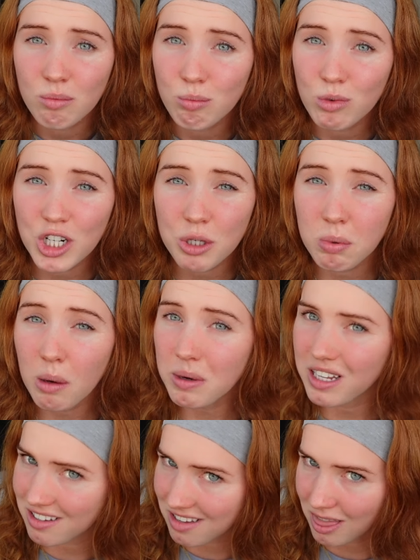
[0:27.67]
which
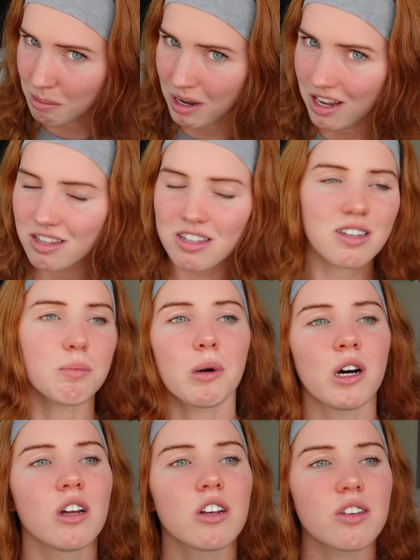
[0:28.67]
probably isn't the best,
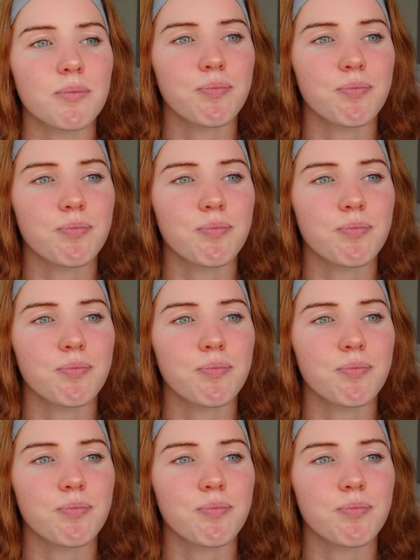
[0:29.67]
but